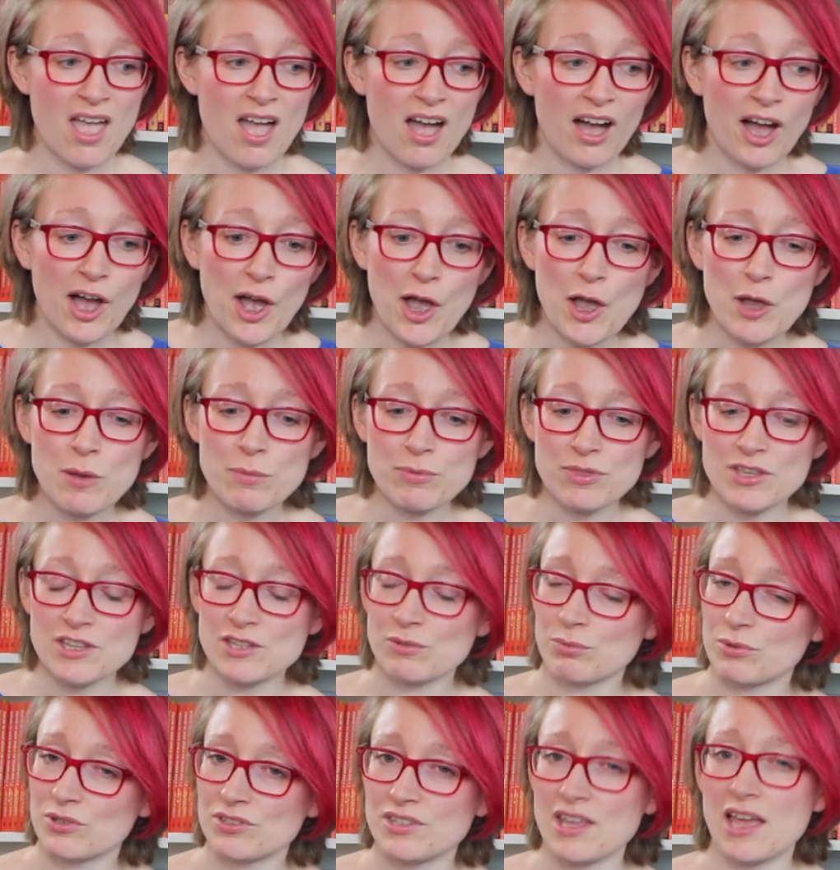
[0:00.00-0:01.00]
I hope
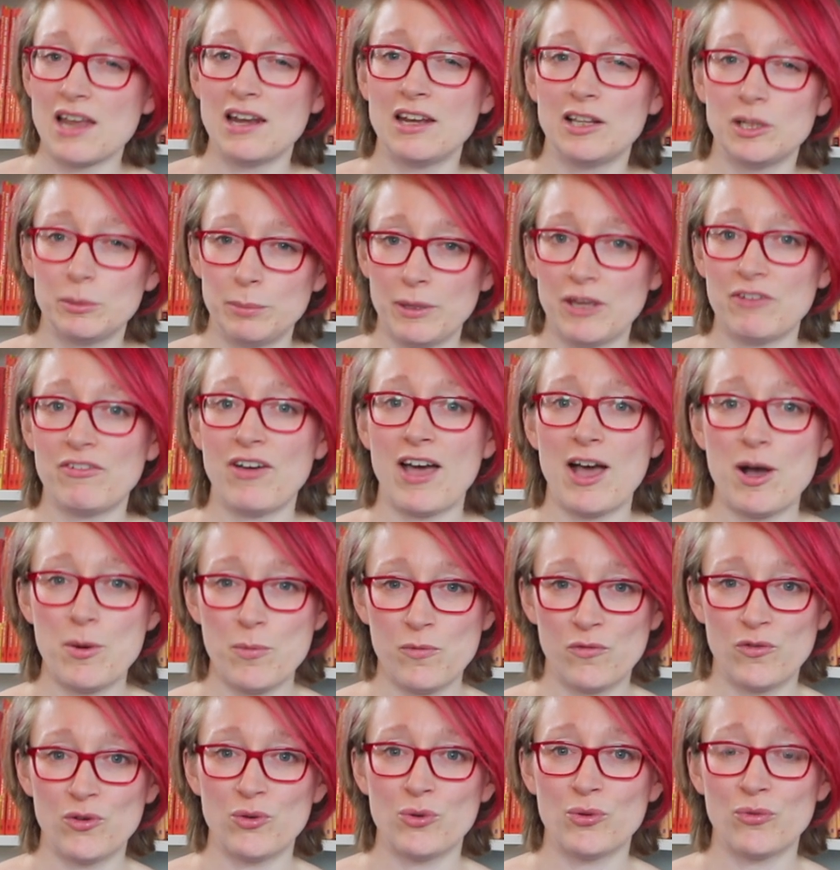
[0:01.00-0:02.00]
this was a little bit of
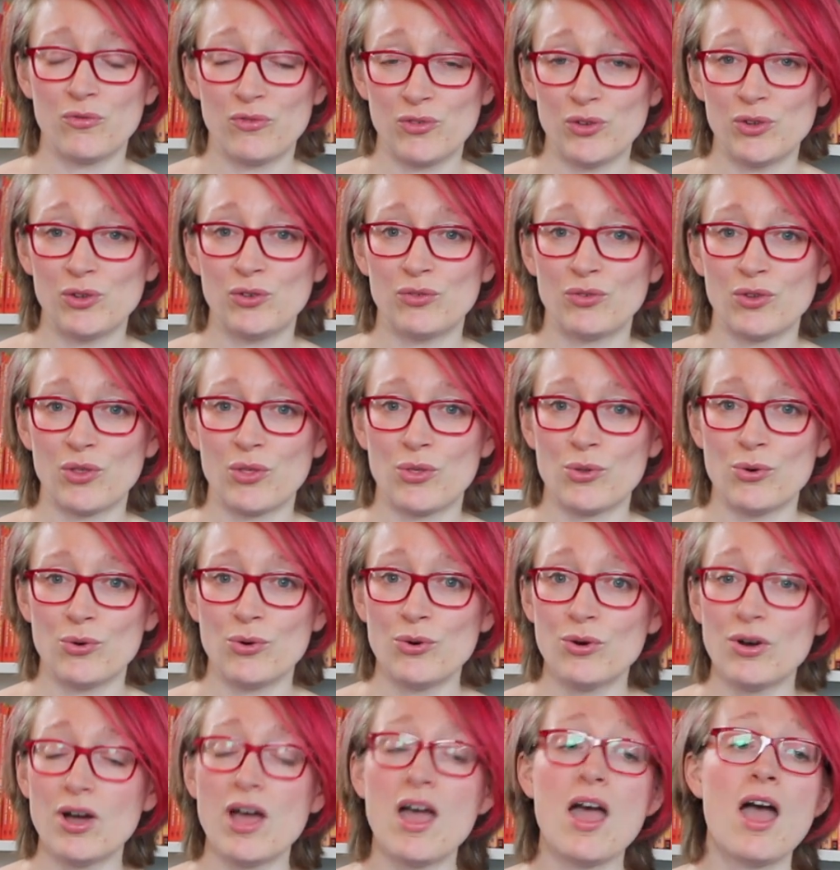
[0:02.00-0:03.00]
helpful food for
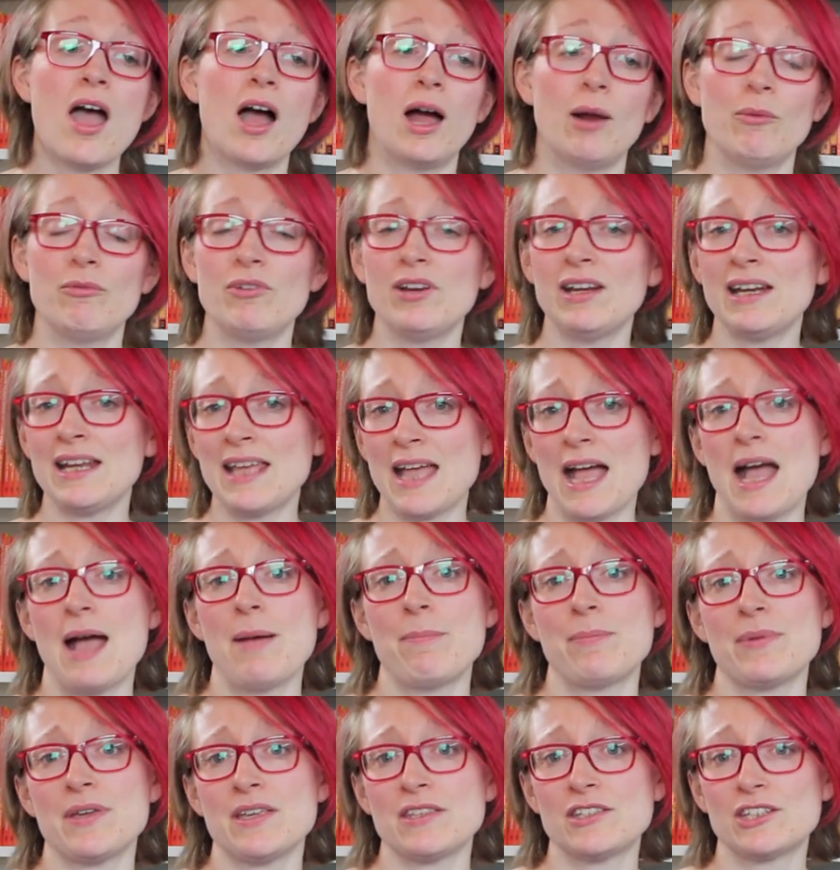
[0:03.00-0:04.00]
thought. I'm really
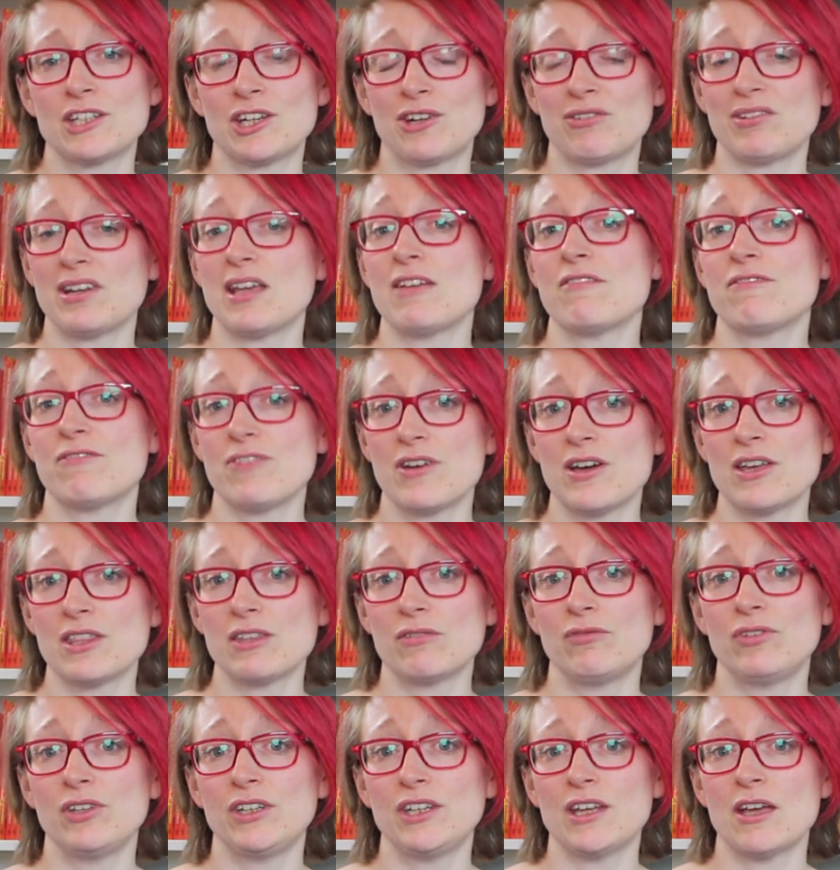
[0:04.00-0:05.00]
happy to create further
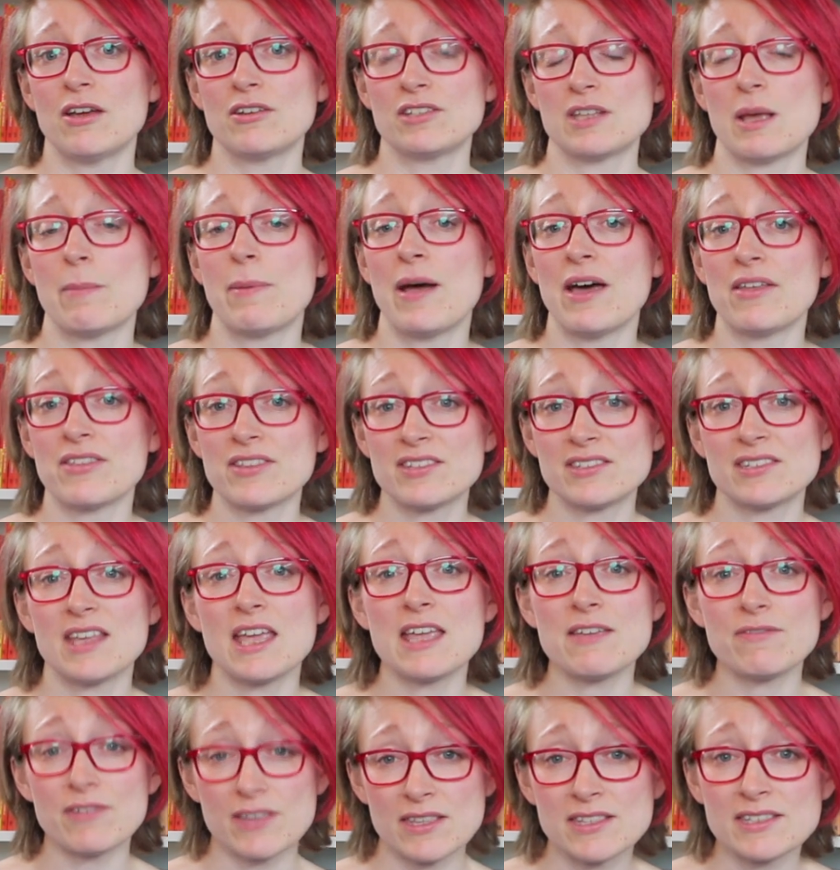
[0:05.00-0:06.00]
videos about the
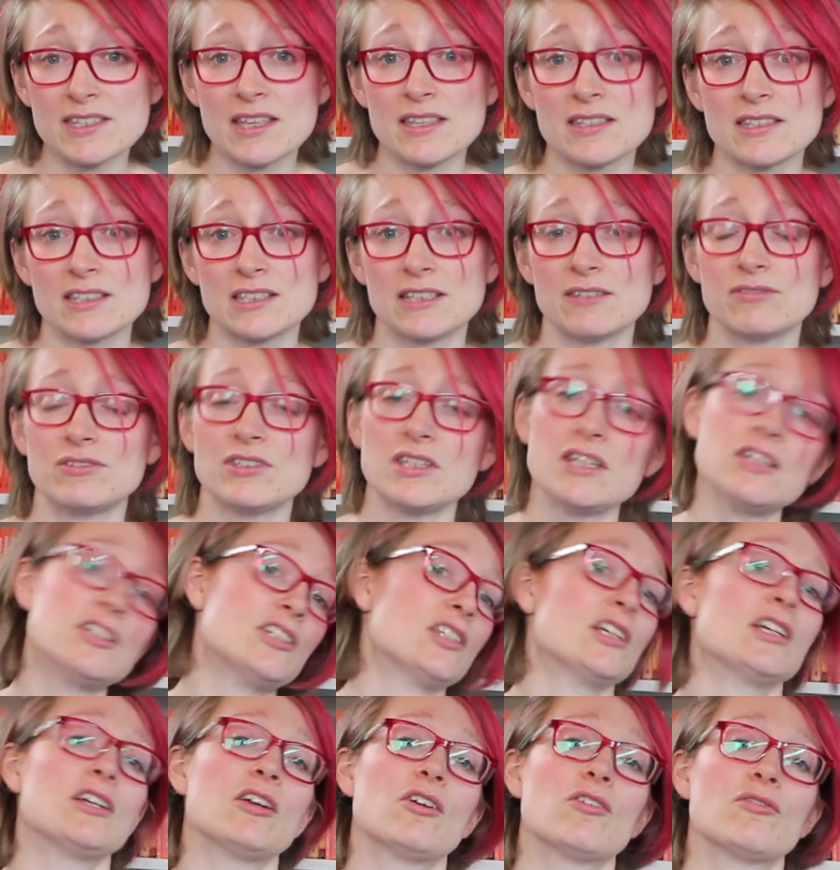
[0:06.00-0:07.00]
safe and sensitive
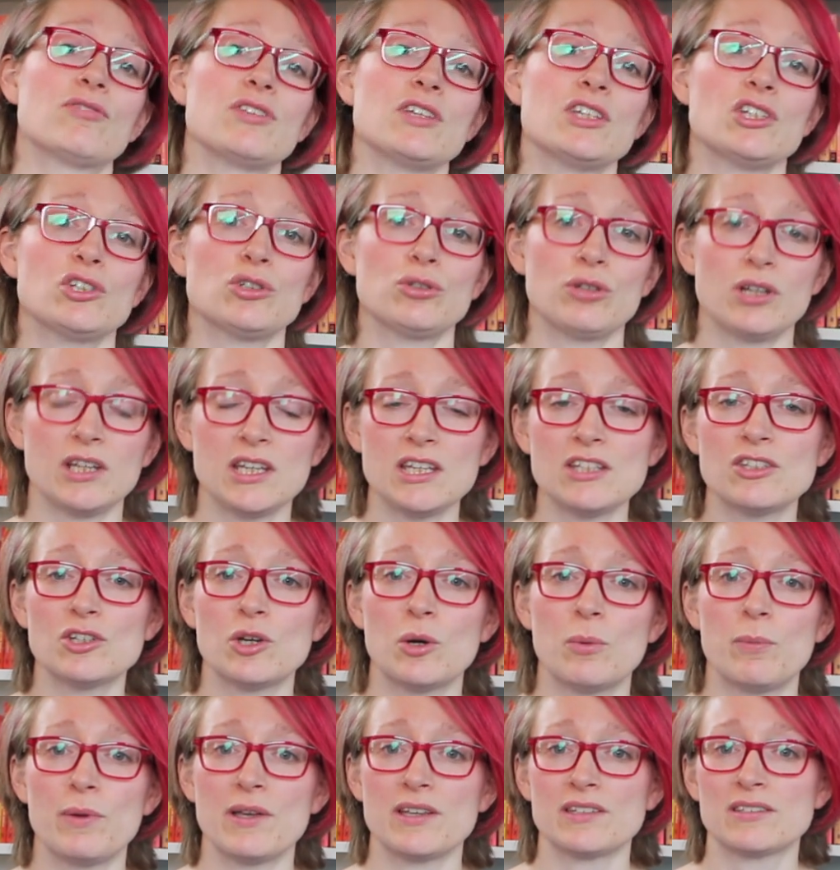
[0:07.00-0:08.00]
teaching of these tricky
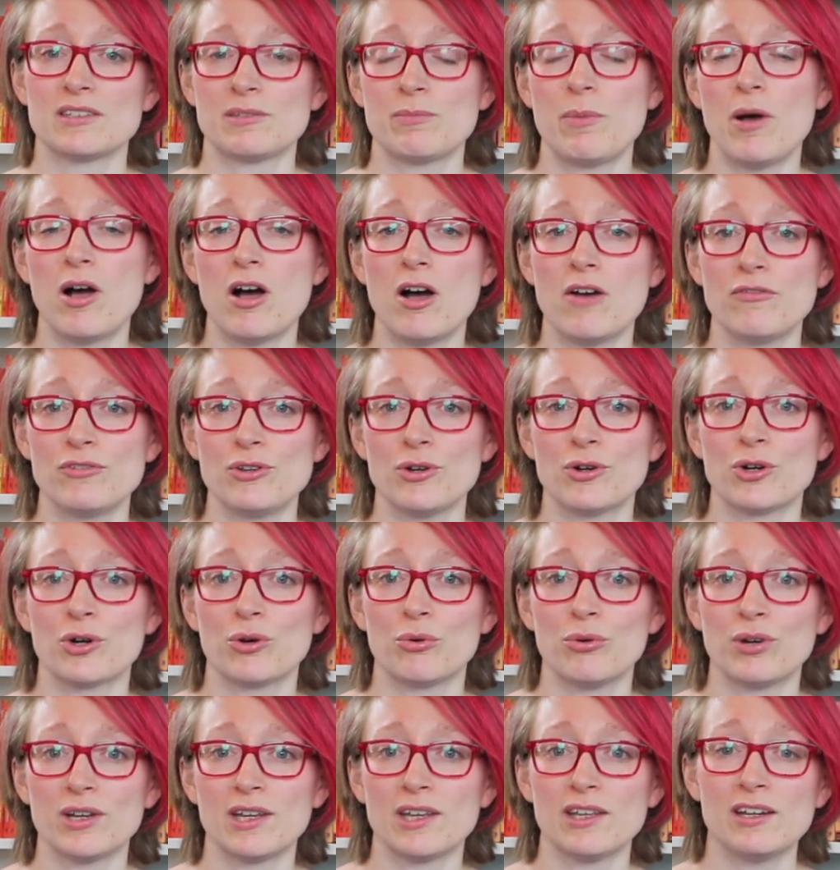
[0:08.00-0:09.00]
topics as part of your
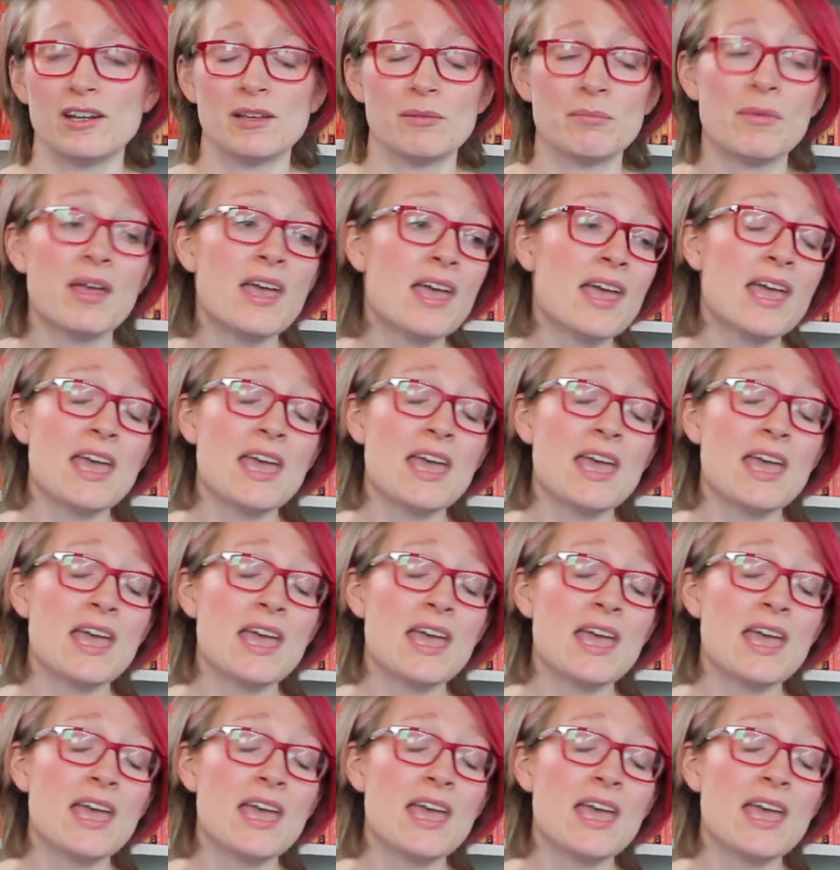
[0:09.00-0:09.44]
curriculum.